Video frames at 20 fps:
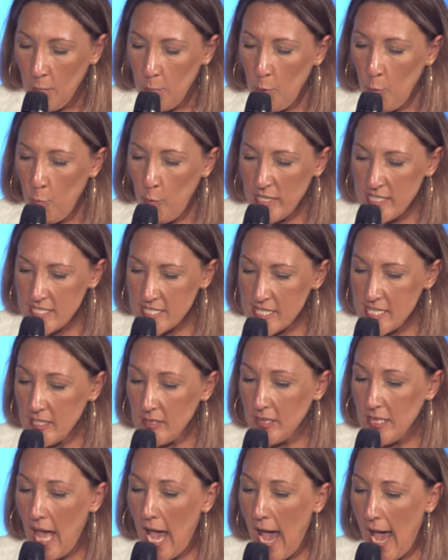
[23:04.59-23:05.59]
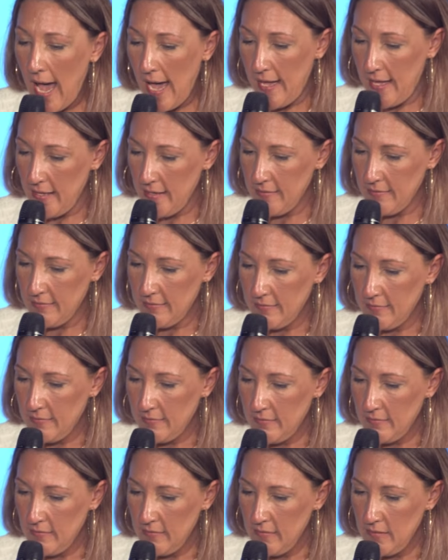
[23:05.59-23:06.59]
But what's the lie
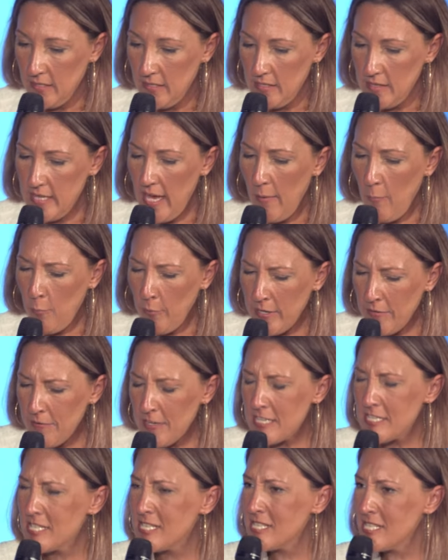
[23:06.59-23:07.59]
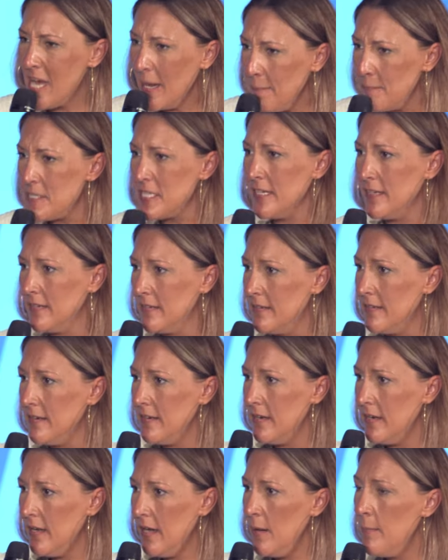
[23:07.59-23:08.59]
that we've accepted
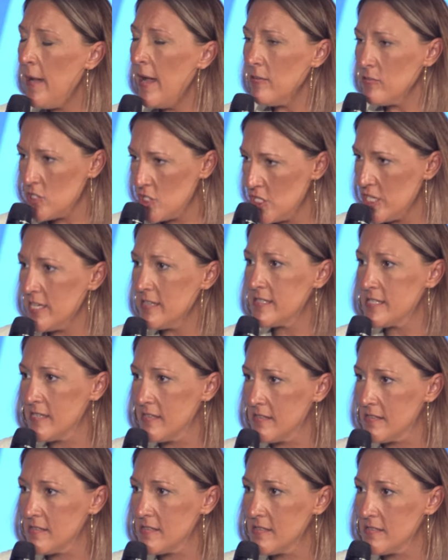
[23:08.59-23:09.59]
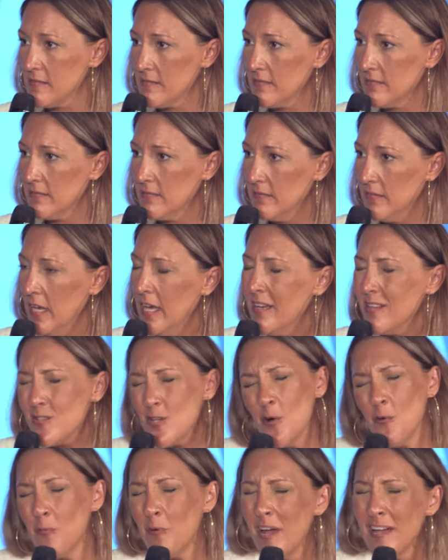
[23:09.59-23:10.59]
about Jesus?
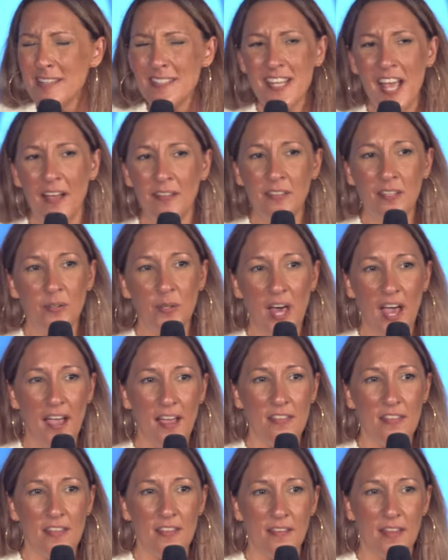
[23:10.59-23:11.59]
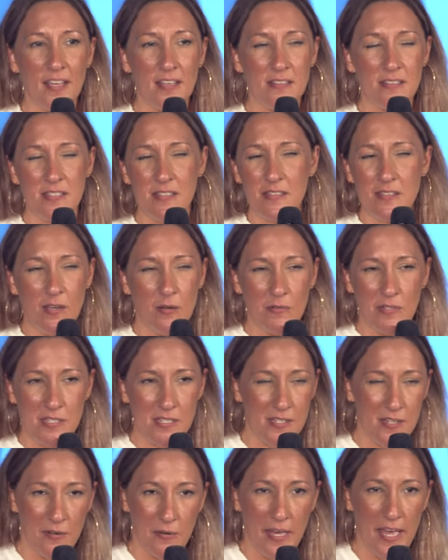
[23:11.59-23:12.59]
Don't write down the lie that like so
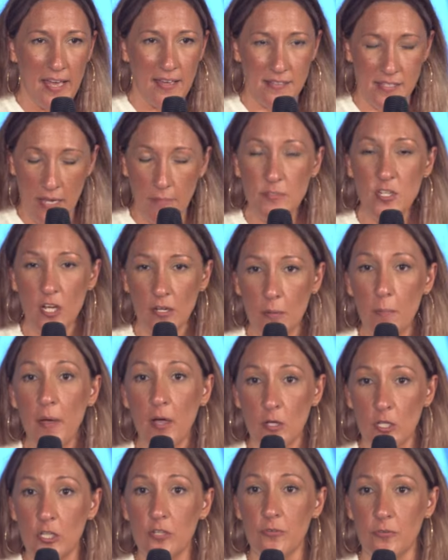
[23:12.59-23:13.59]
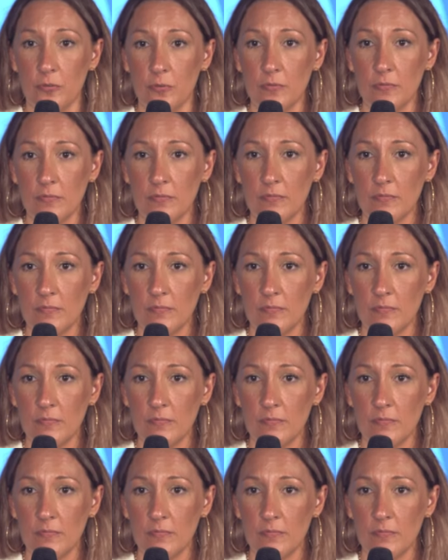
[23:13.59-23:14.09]
and so has. I'm talking about you.